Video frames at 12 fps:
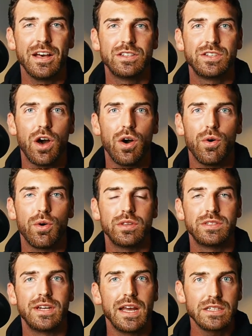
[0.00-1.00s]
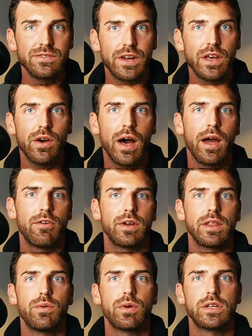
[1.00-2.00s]
So today's video, I
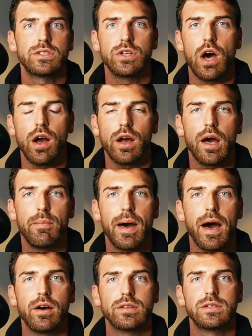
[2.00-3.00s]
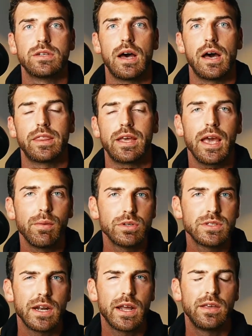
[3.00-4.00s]
really want to talk about the
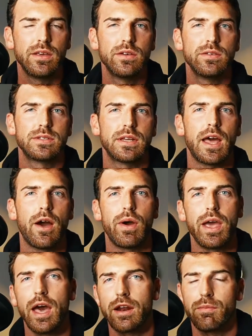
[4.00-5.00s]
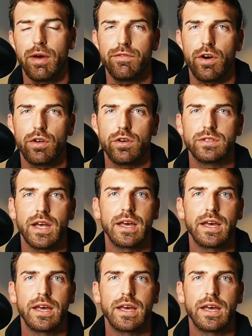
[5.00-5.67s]
cameras that I use and how I edit my photos.